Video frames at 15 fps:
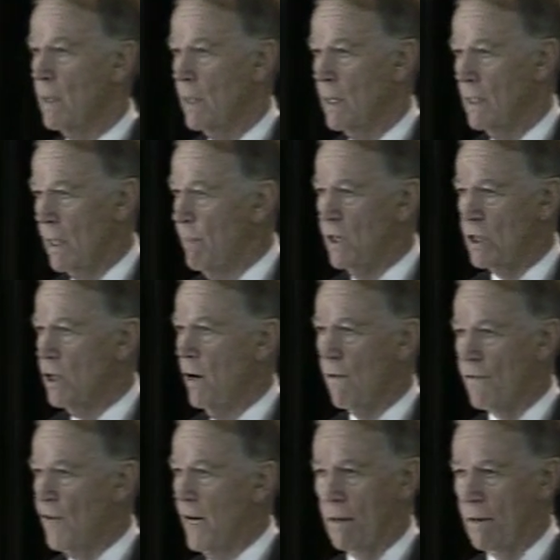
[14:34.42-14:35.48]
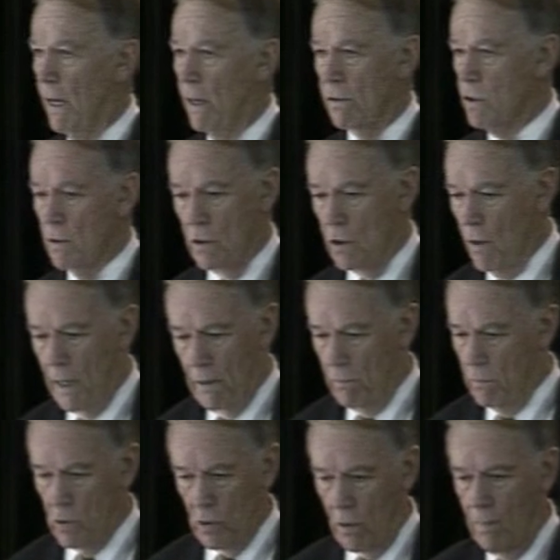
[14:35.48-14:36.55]
Let me see your fingernails. And so I
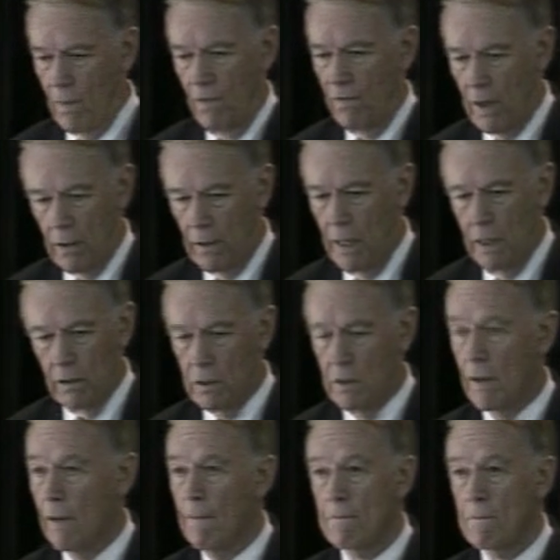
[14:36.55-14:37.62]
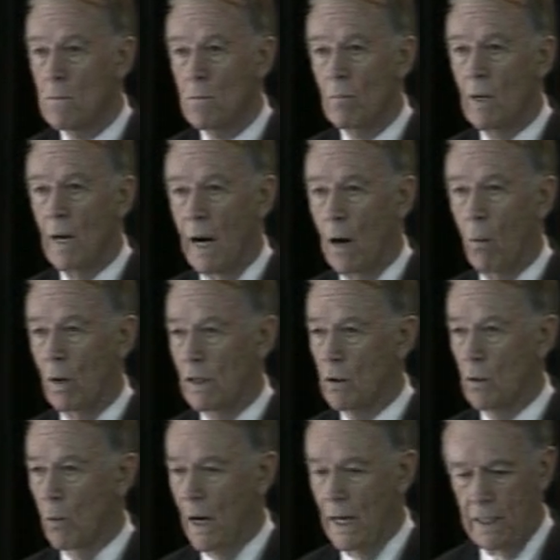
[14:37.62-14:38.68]
showed him my fingernails. I wondered
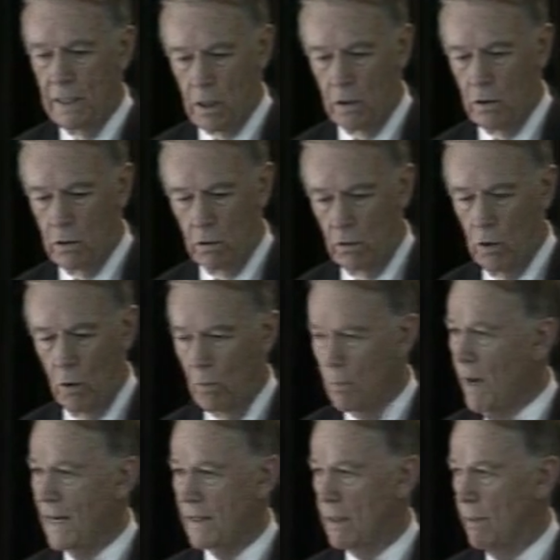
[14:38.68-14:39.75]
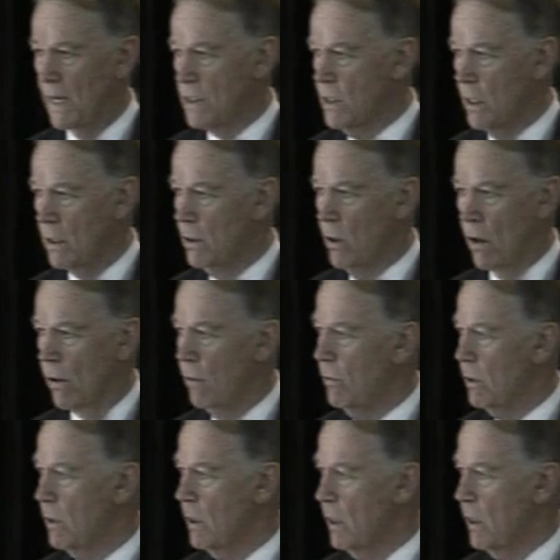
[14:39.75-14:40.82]
why, and he said, you don't bite them. I said, no.
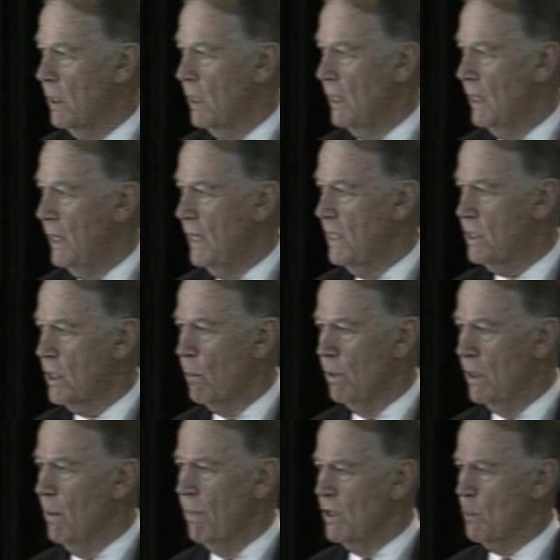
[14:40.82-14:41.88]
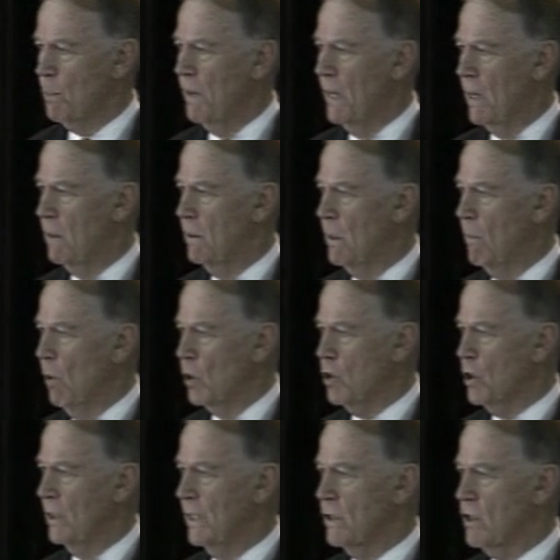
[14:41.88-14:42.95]
He said, well, there must be an
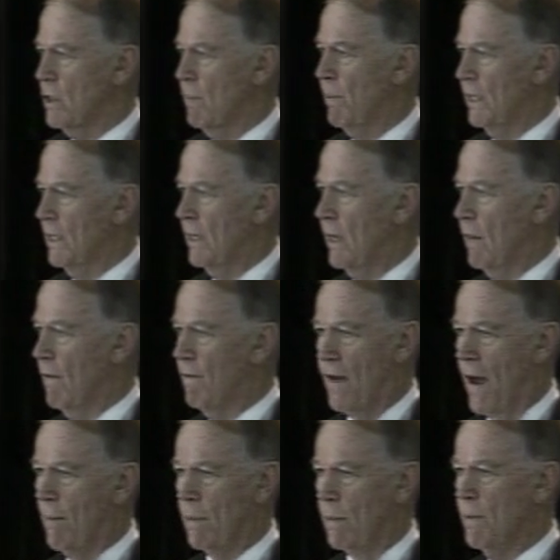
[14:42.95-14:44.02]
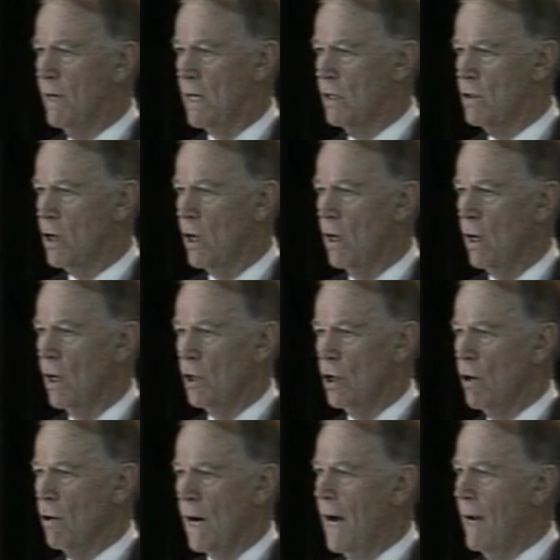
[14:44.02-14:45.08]
emotional instability of the family because
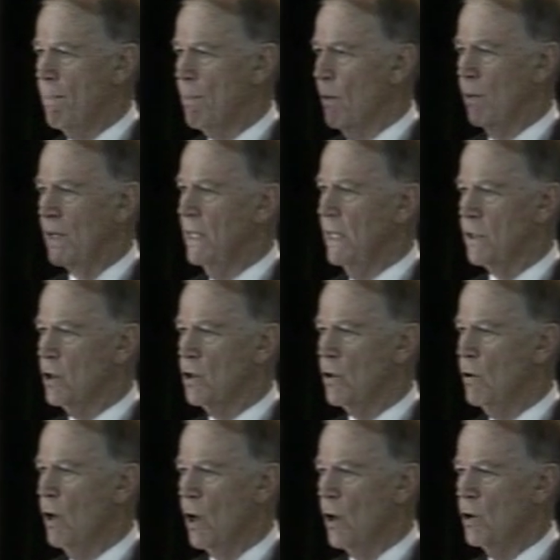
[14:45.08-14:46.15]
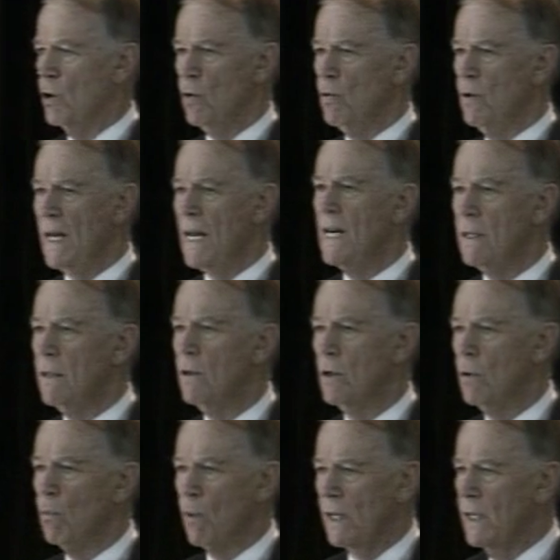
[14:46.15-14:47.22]
you're hyper-religious. You need
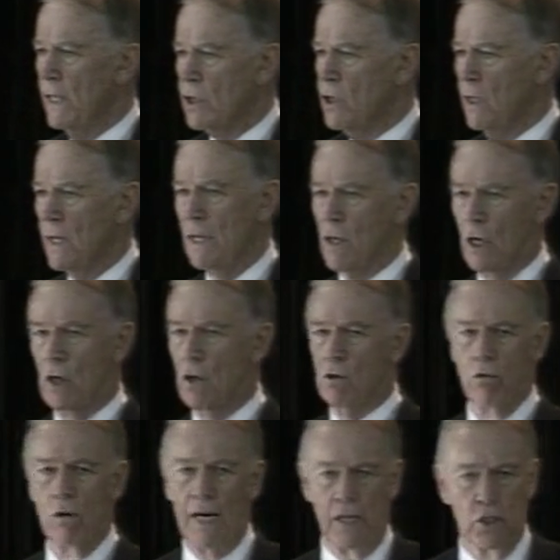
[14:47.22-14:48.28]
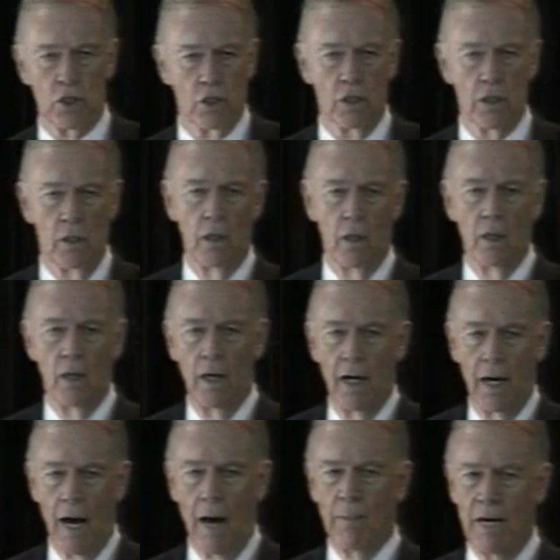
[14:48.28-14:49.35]
religion as a crutch.
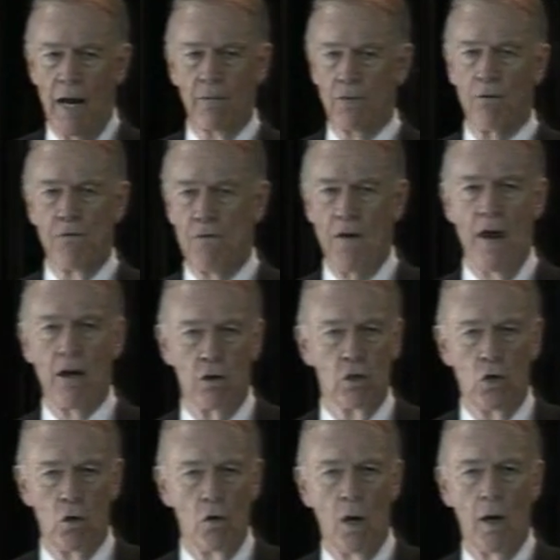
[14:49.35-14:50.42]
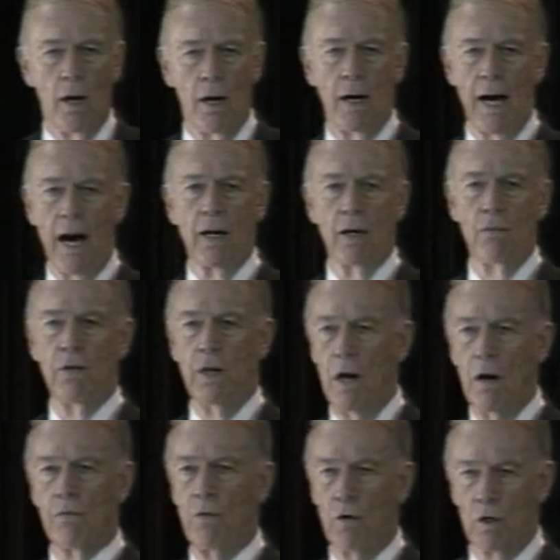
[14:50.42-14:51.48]
I'm going to have to fail you out of the
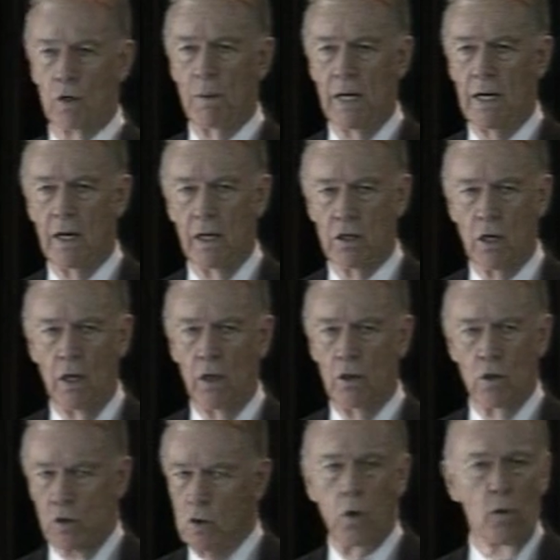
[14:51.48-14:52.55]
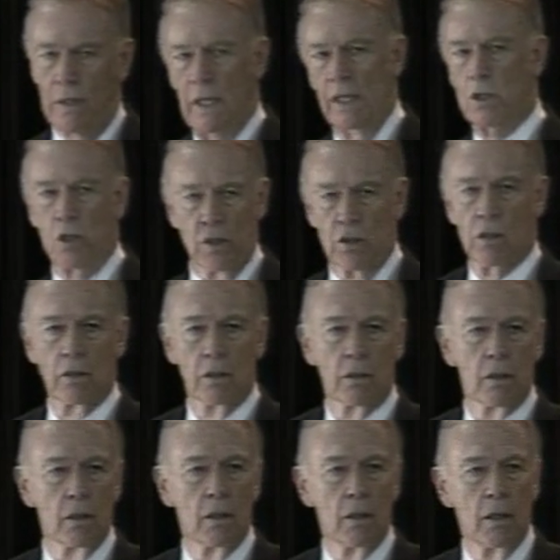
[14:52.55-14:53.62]
Air Force because you're too religious.
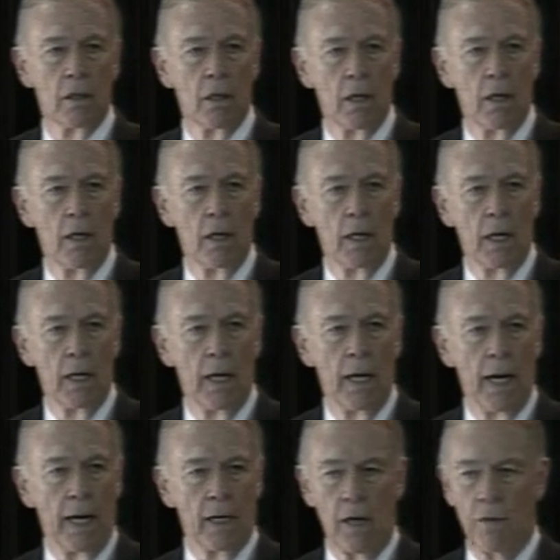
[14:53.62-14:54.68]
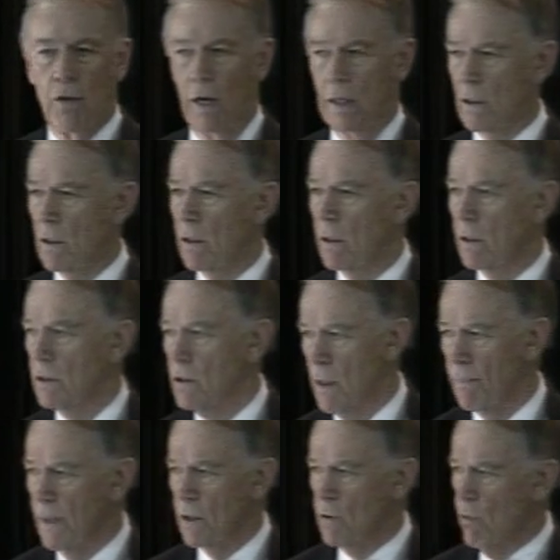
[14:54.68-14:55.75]
And I thought,
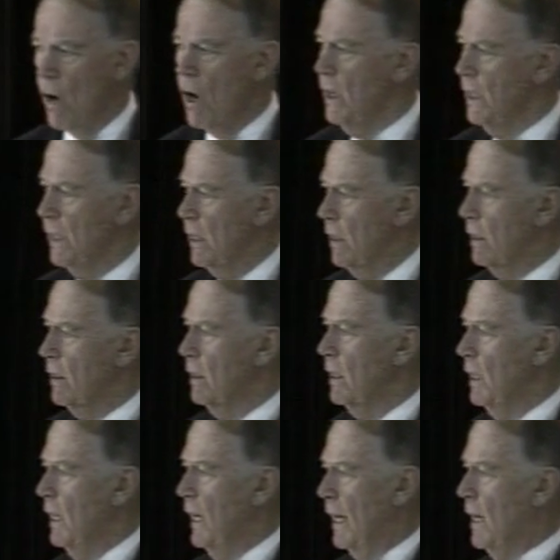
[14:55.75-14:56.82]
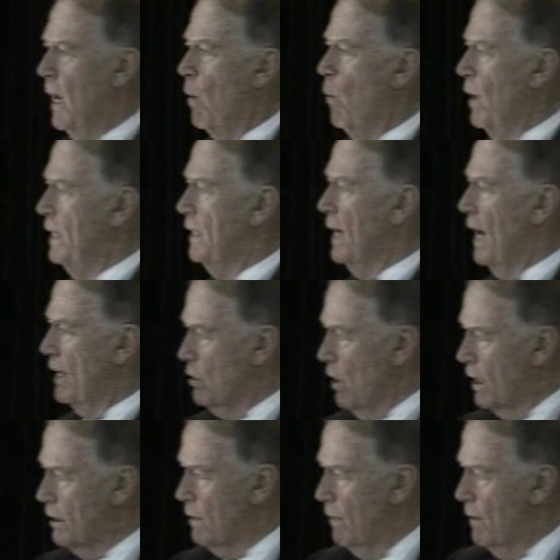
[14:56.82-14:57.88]
something's wrong here. And I went and I
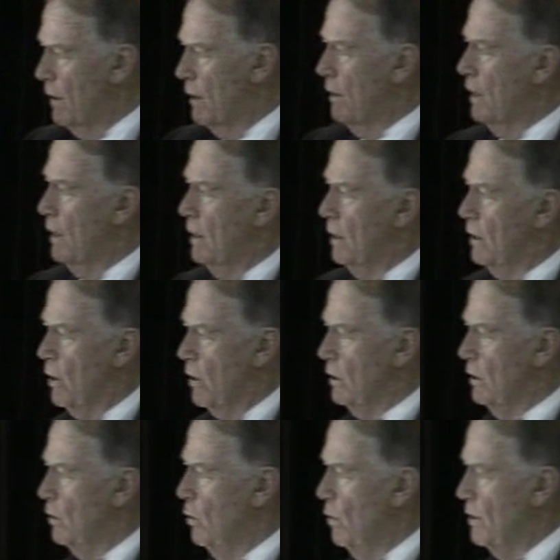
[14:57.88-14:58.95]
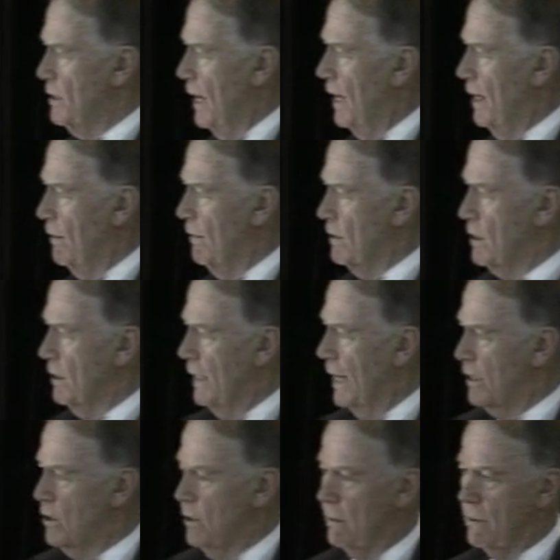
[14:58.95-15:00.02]
talked to the colonel who was the head of the
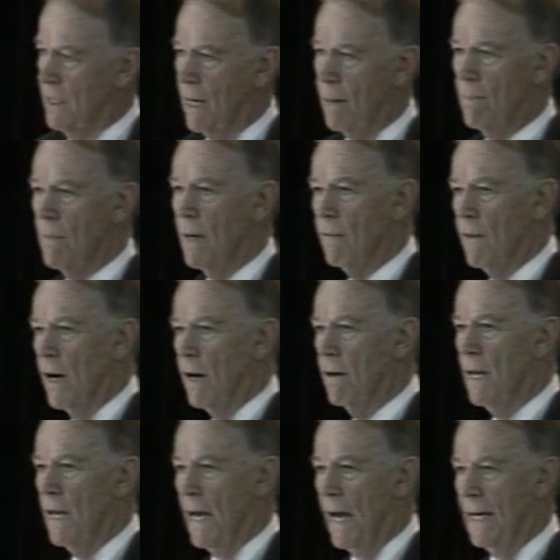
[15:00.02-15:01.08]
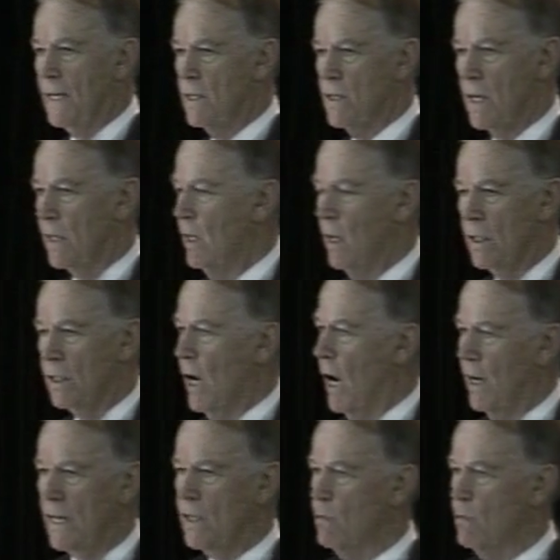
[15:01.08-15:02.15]
selection team there, and he said, no, he's